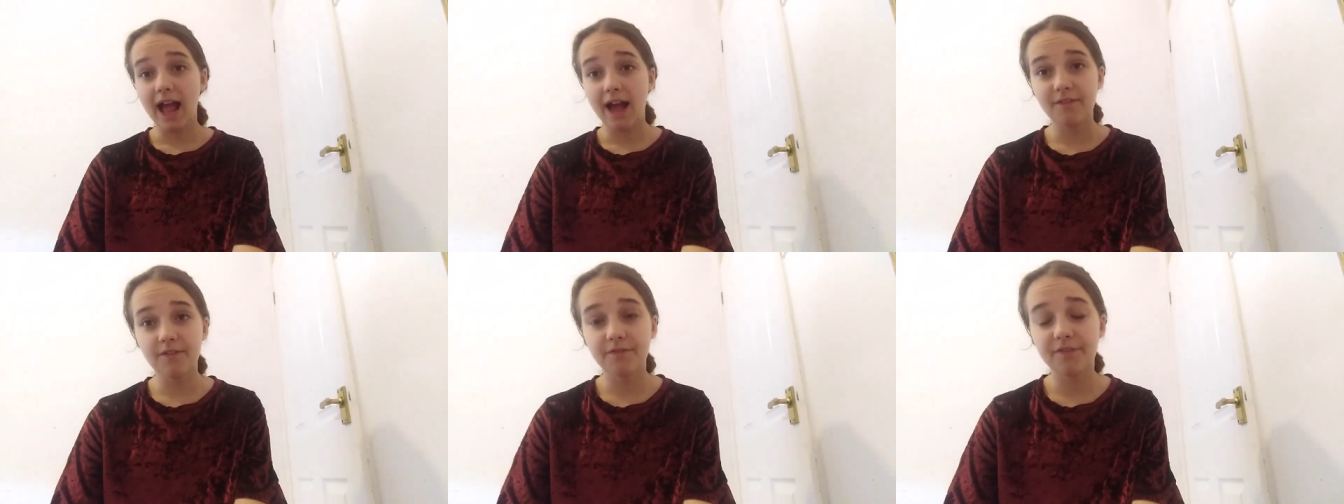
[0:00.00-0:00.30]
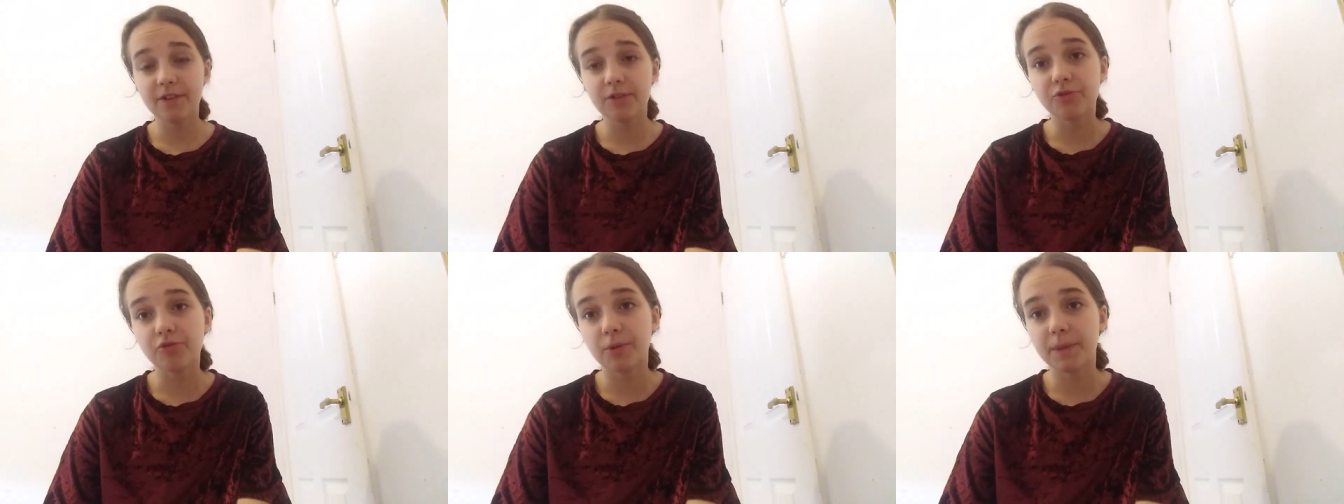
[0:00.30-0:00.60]
a
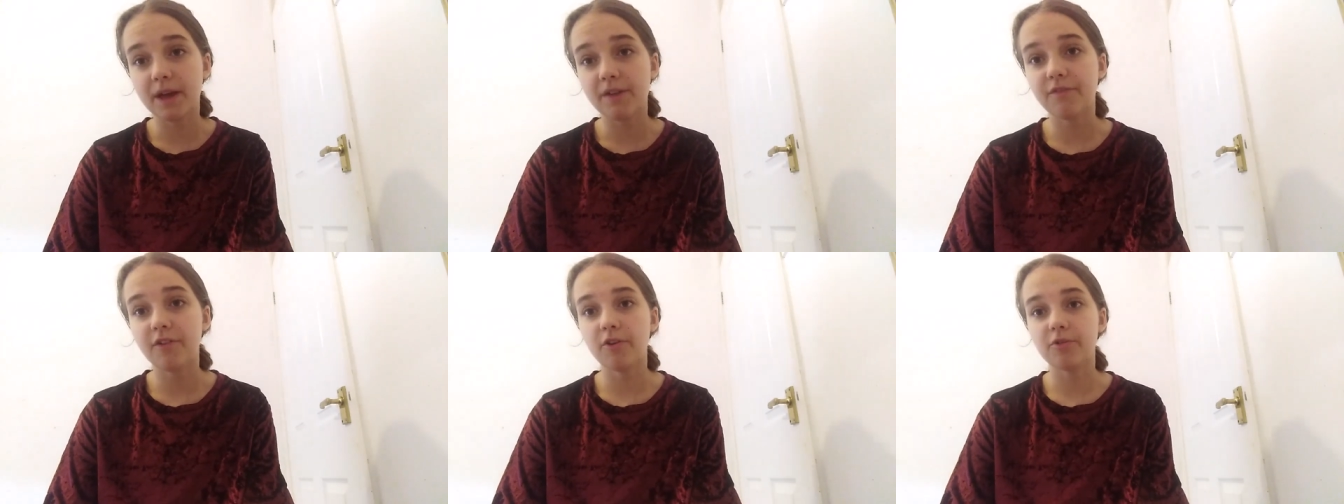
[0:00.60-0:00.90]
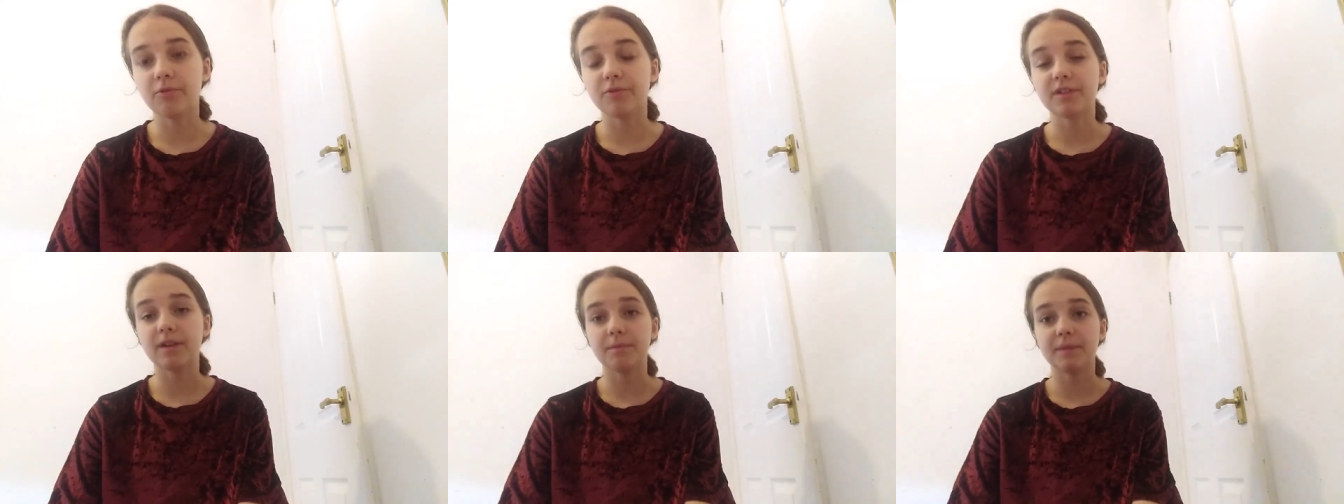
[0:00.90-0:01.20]
filter on their phone
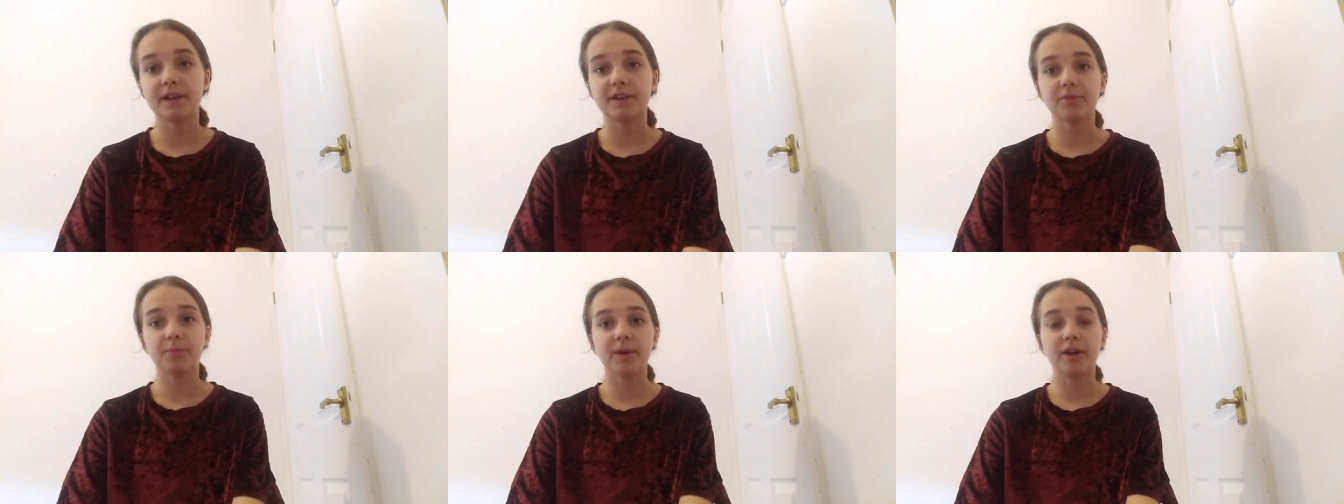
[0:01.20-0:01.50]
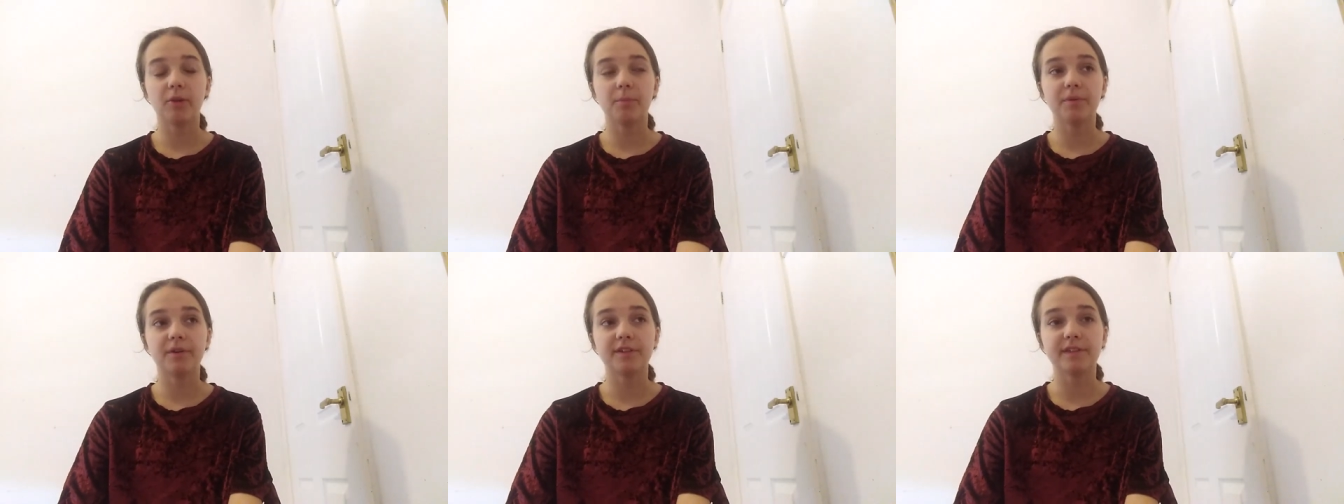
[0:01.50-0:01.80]
or something as
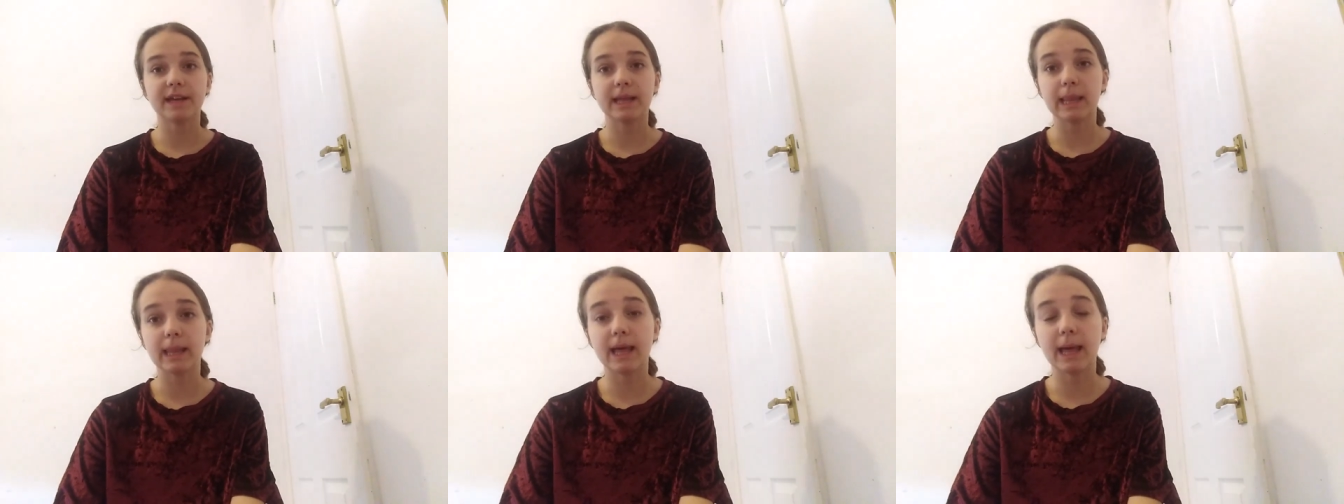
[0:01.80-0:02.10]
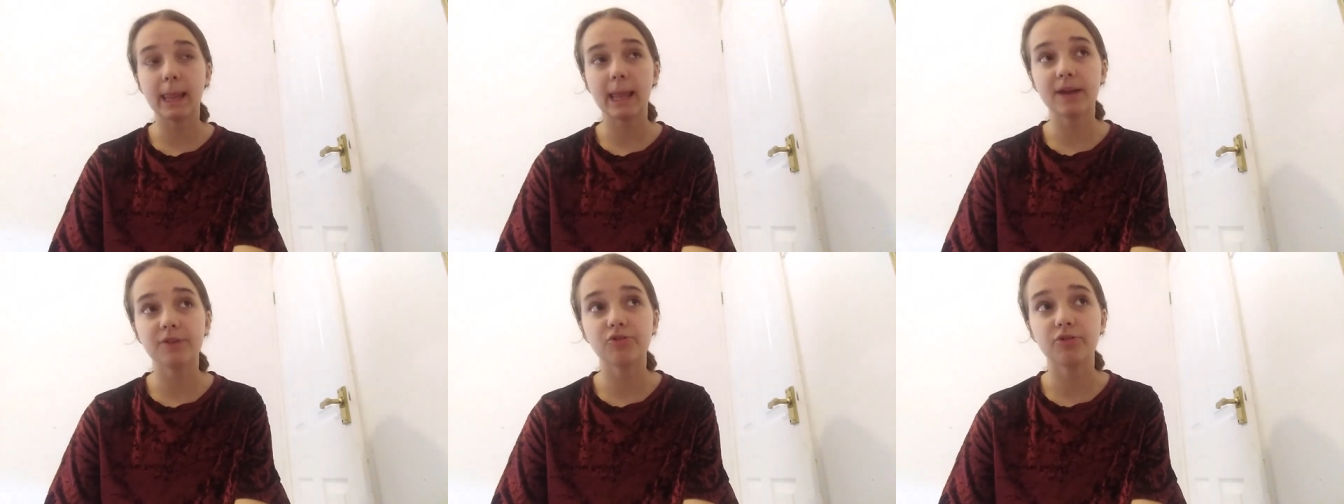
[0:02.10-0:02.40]
well, because
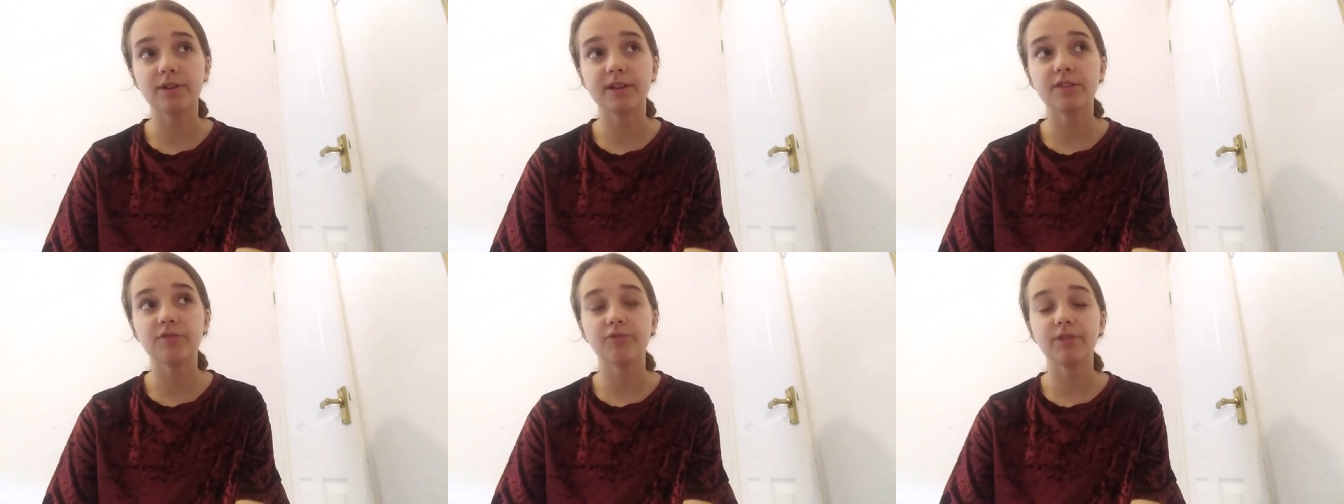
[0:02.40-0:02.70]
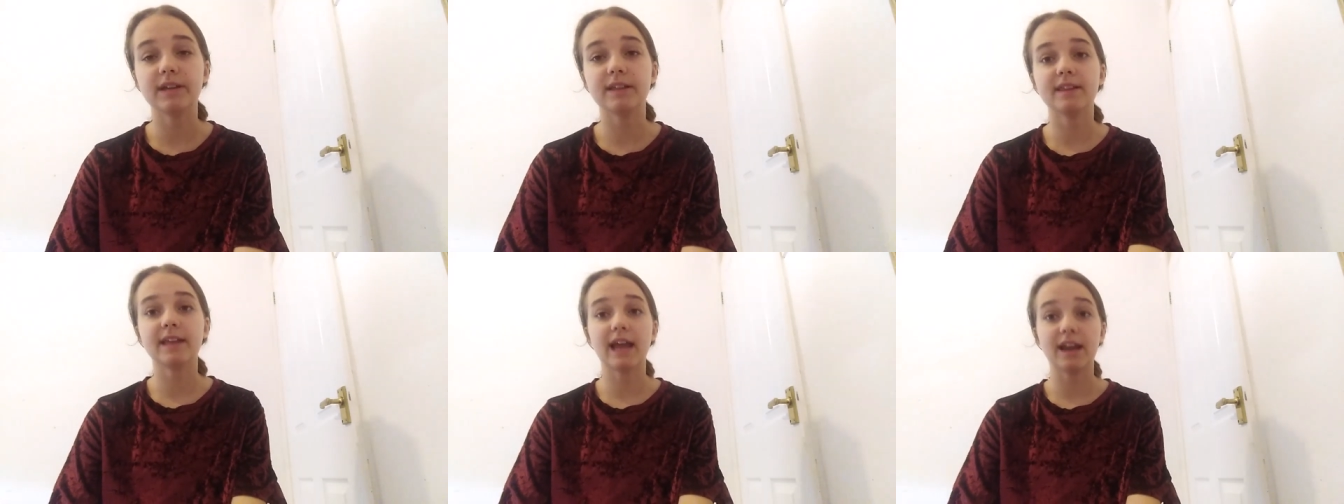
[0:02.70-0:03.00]
electronic
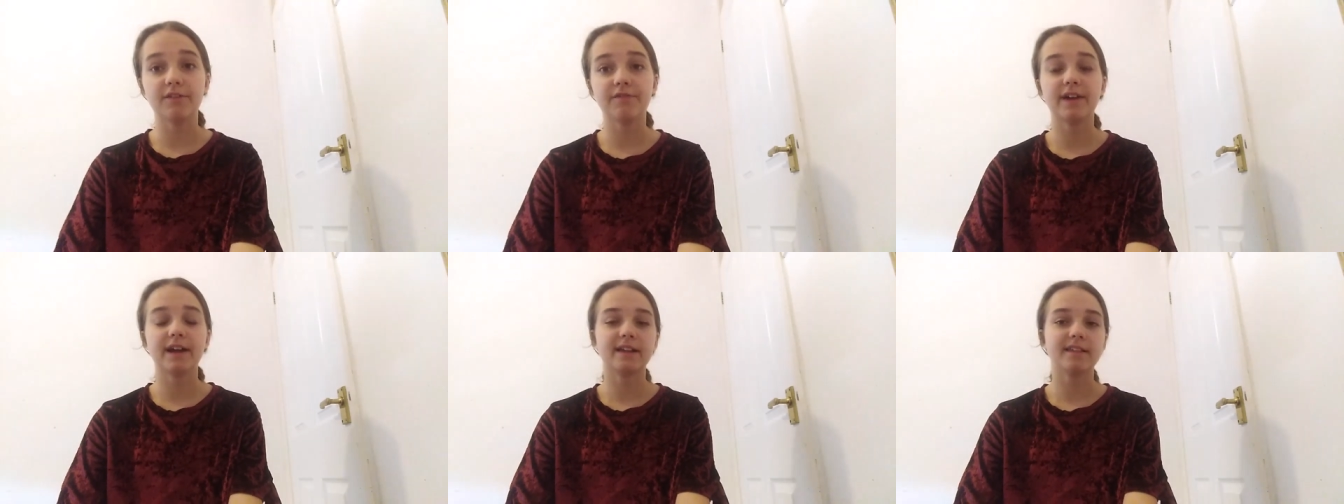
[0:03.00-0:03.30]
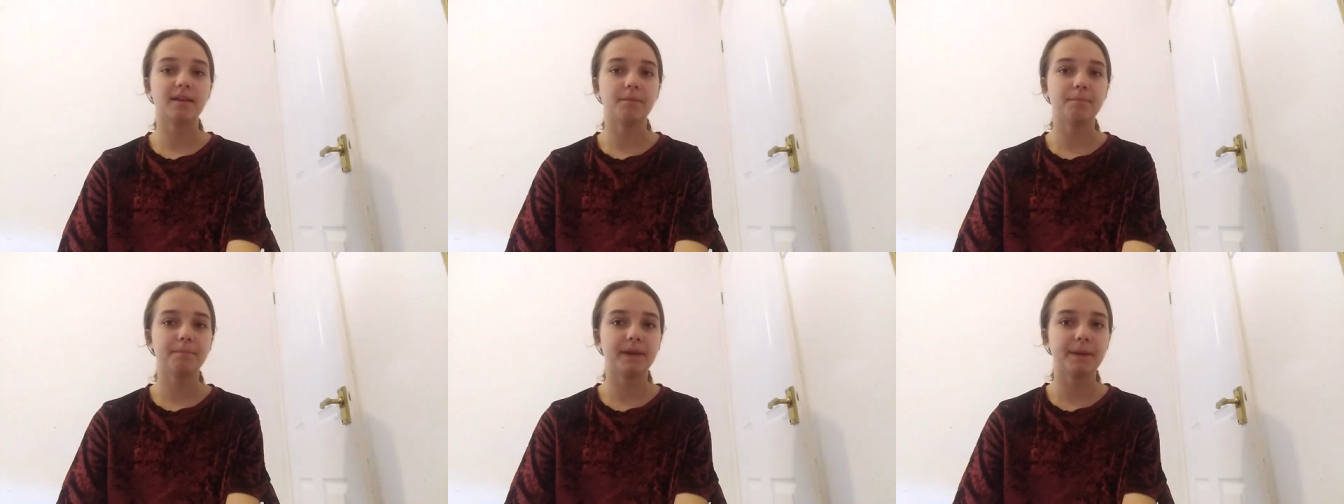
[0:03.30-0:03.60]
screens can affect
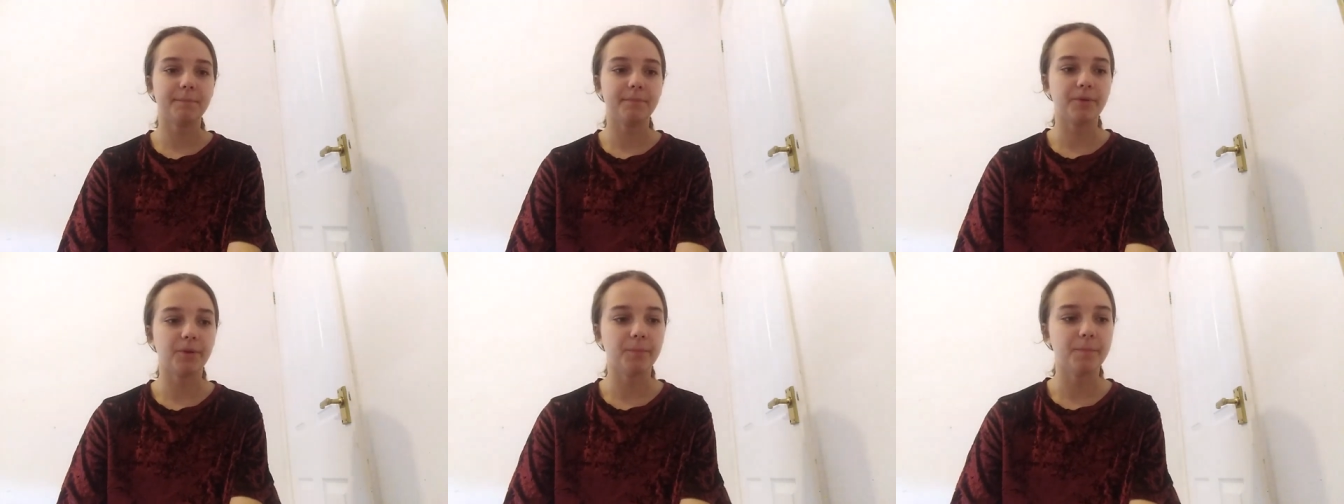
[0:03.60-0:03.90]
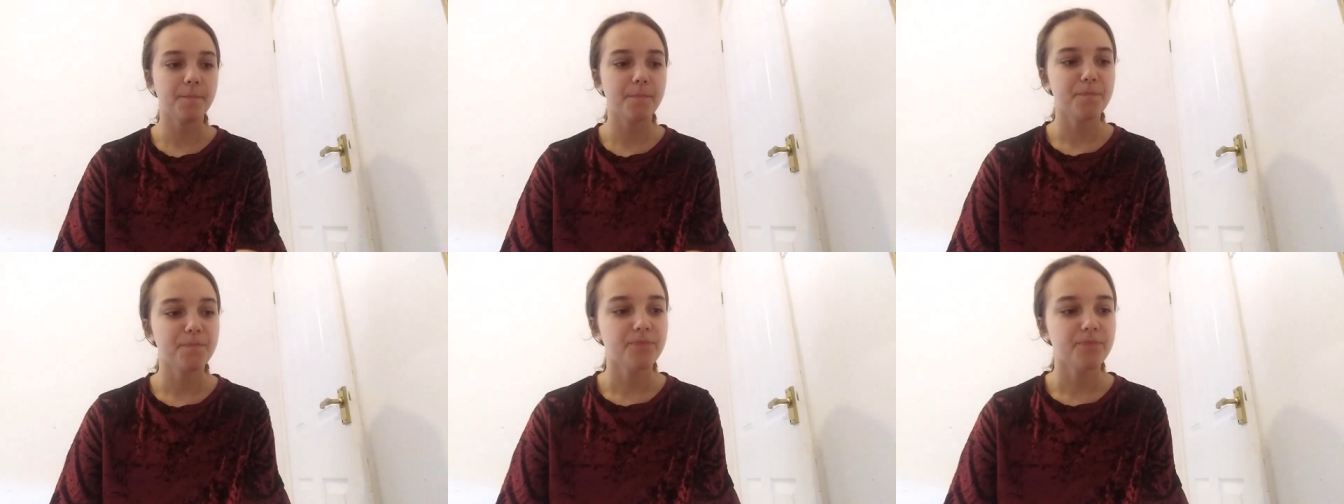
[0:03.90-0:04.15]
some people.